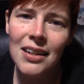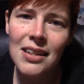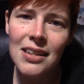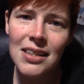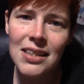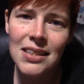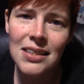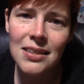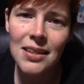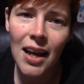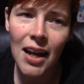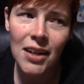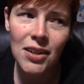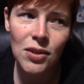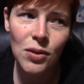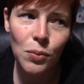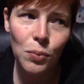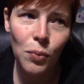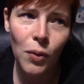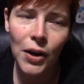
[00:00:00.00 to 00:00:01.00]

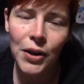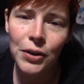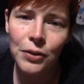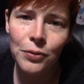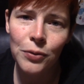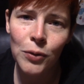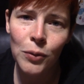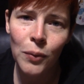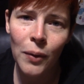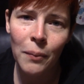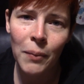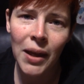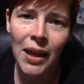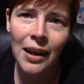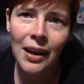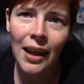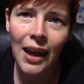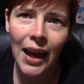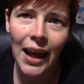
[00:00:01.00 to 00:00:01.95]
such wonderful women,